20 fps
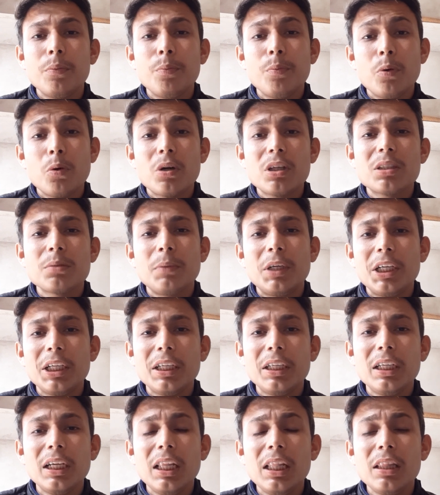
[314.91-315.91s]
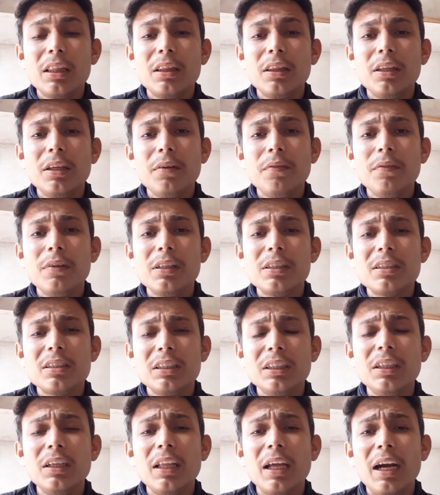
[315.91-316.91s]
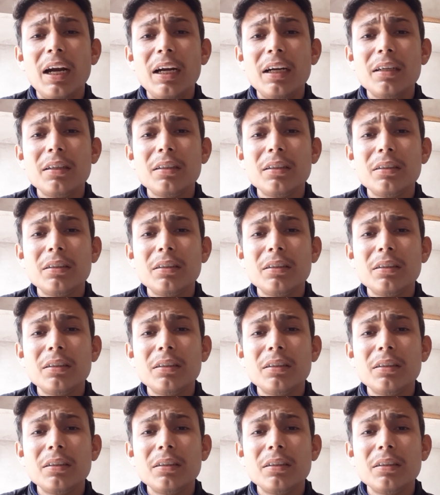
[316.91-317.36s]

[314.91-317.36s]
porous material, then we'll see that,